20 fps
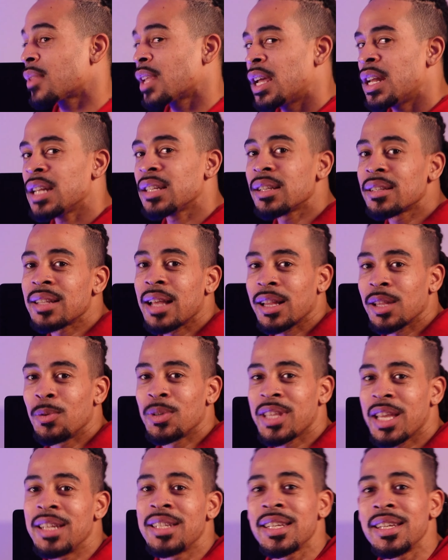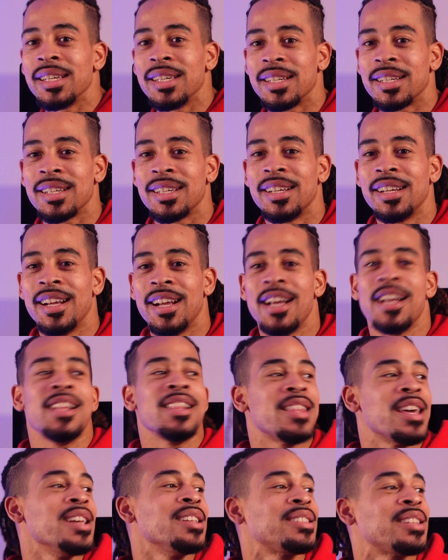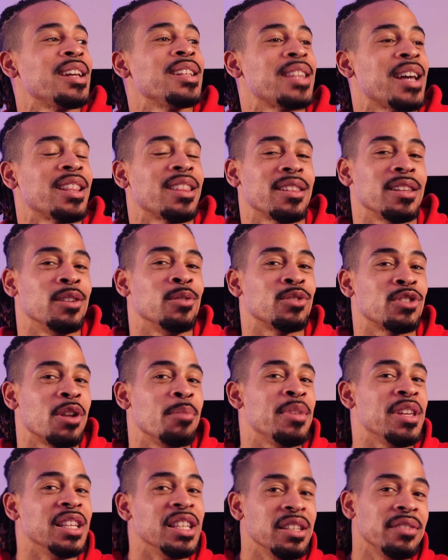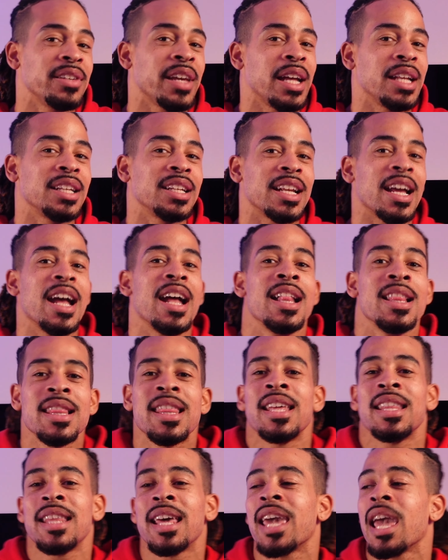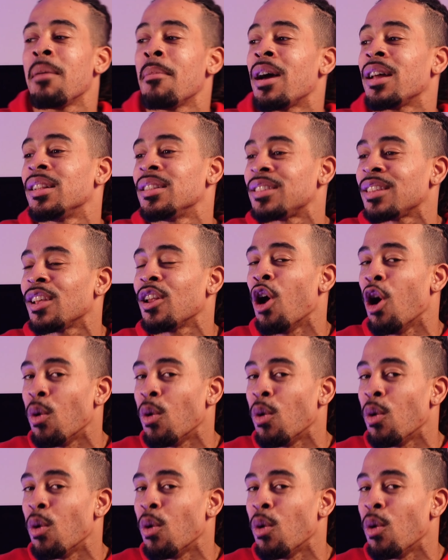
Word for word: And that's exactly what they did. They said that it was going to be alleviated, and then they came out and said,